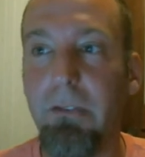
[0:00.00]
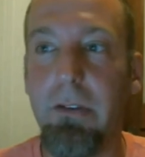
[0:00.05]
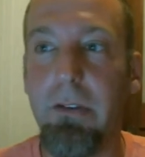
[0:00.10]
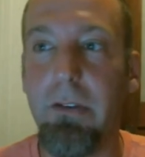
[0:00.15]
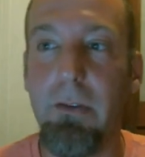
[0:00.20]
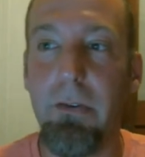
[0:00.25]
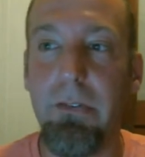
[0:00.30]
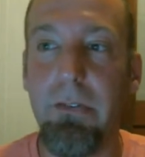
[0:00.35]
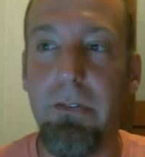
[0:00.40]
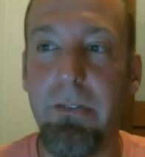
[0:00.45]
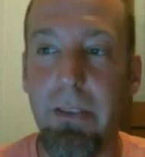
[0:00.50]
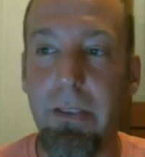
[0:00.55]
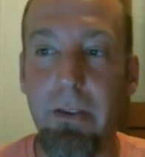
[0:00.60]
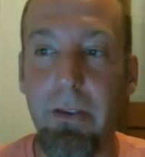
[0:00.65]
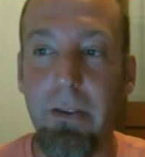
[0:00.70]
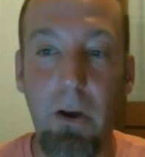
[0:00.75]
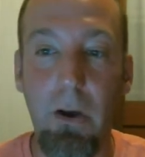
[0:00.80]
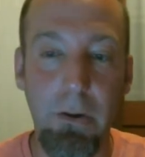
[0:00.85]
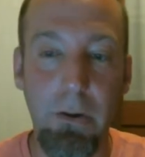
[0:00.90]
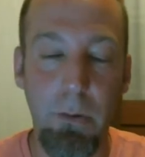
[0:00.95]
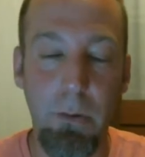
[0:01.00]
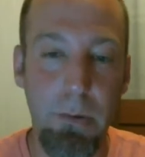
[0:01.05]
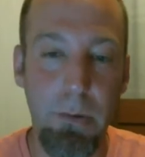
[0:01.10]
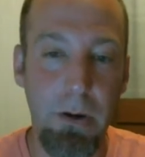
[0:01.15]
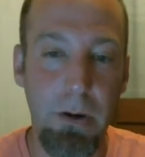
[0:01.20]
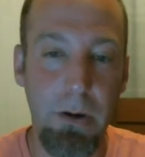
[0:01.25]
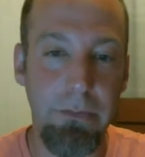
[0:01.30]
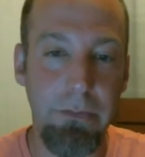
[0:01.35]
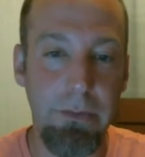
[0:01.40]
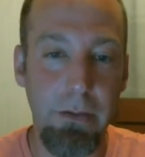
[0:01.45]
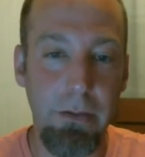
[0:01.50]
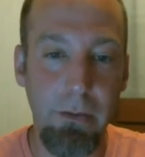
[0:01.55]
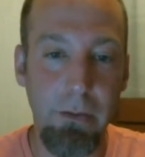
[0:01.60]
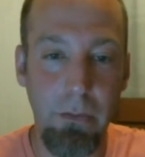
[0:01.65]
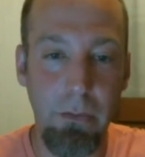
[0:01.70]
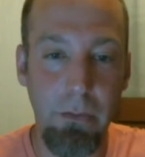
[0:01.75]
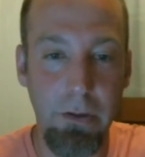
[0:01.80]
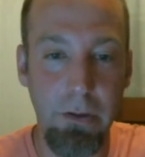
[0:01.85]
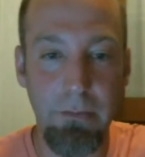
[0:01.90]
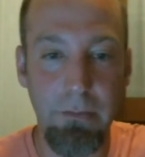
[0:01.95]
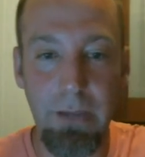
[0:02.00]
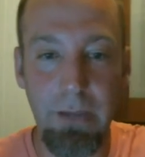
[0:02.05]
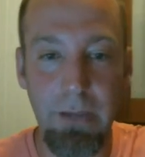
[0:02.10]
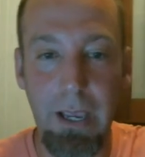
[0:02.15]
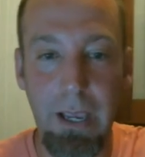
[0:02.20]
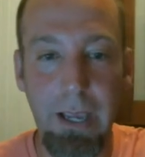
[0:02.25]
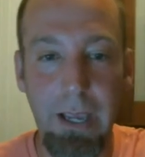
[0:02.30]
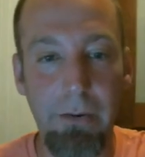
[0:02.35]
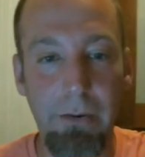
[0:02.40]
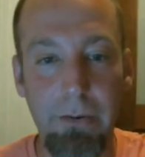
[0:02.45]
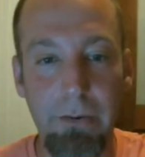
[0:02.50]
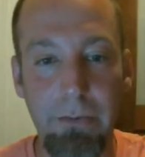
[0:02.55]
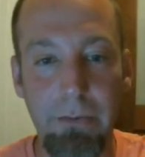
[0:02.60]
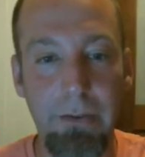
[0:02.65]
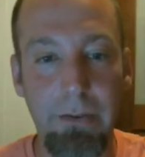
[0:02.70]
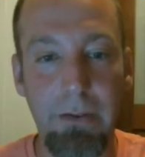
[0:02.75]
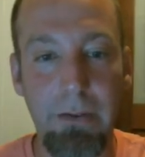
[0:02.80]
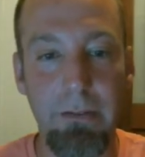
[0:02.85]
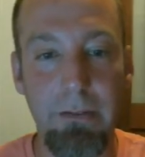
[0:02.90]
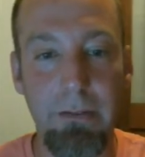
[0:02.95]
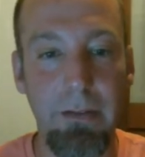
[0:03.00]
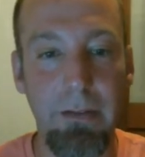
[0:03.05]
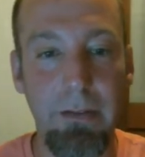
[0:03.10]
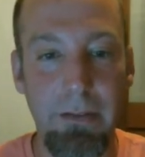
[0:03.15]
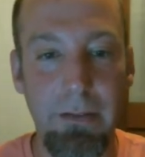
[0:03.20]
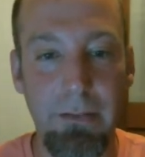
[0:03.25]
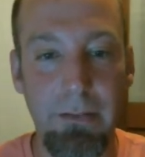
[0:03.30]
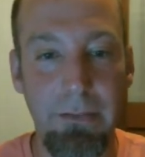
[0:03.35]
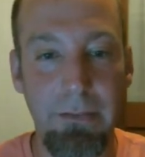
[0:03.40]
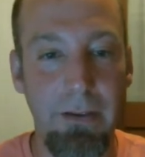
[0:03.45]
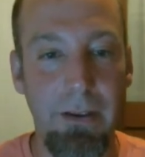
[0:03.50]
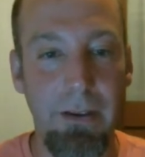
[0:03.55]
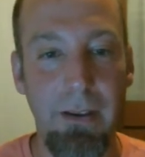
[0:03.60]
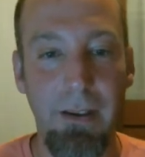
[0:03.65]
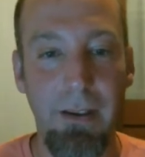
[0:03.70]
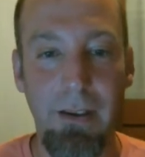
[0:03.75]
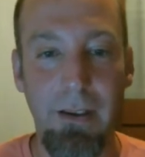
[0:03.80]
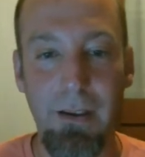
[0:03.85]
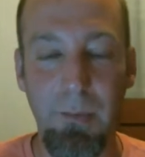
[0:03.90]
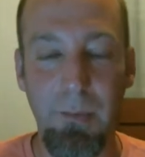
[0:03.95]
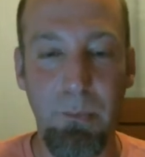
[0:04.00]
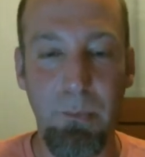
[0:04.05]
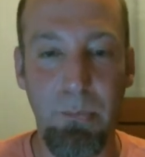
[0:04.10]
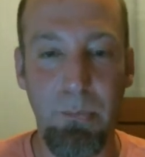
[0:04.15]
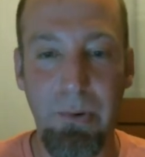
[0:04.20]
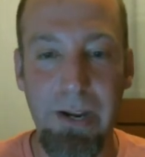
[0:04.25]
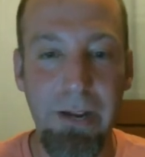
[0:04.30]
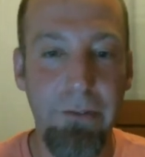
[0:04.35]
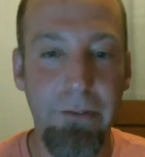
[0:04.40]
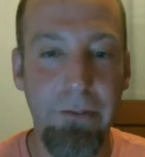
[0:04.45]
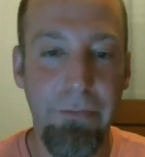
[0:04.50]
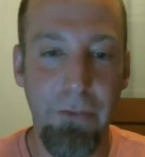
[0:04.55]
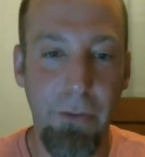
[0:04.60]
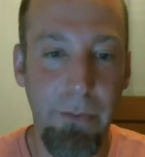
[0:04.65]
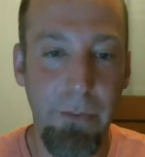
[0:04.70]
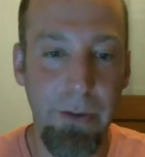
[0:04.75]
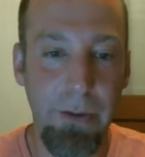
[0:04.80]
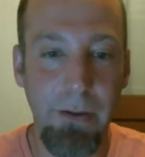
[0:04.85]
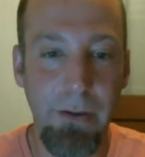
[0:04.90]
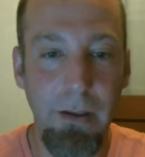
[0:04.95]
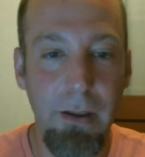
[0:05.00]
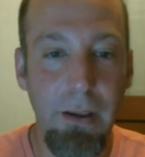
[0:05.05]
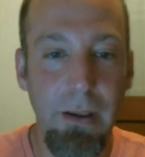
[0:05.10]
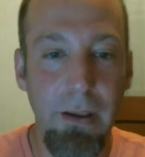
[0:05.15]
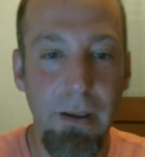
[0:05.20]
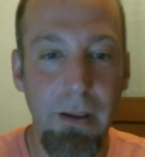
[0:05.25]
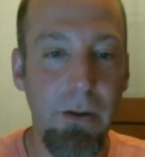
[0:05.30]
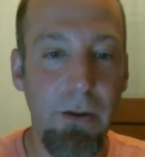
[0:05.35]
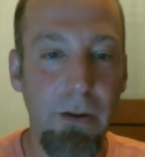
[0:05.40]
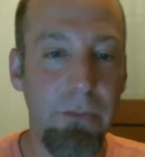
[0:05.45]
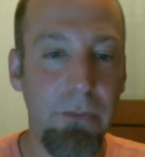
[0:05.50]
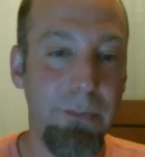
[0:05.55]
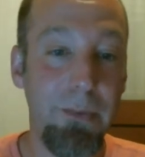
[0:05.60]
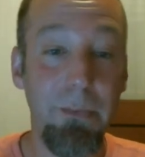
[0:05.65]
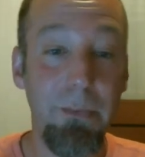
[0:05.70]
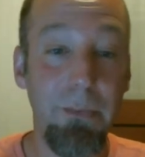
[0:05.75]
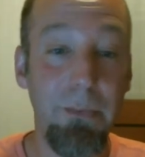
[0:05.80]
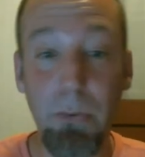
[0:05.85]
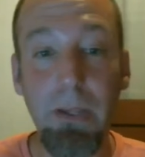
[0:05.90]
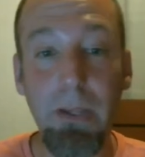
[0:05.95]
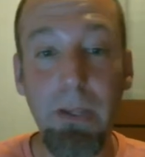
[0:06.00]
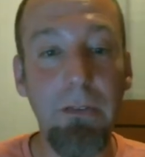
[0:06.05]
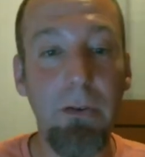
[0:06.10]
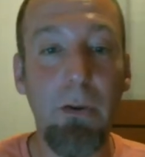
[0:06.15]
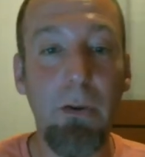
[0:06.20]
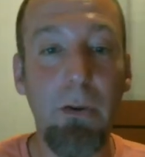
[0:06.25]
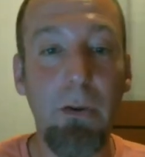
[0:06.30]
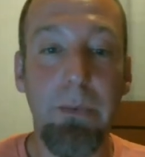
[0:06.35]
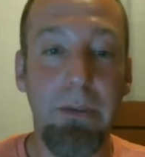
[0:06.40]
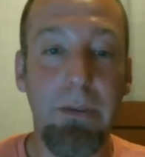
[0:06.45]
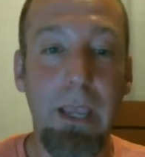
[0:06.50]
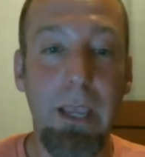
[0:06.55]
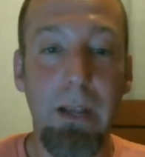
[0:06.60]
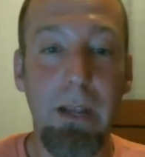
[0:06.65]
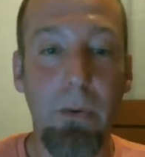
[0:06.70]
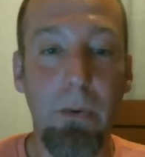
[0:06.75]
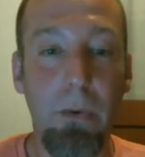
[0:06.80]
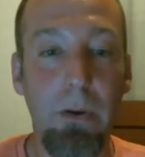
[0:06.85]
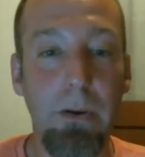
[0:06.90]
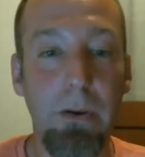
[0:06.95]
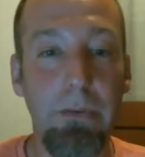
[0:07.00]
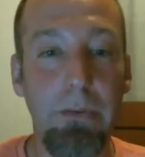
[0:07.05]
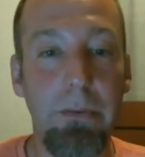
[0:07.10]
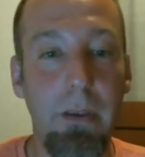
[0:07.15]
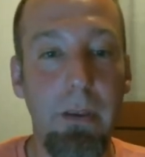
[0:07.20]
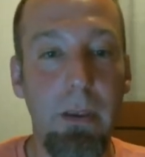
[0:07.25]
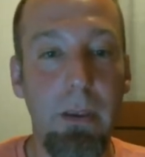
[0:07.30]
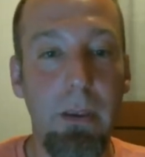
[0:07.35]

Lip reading: if you're selling auto parts and you're looking at tires and brake fluid, sometimes you need to go into categories.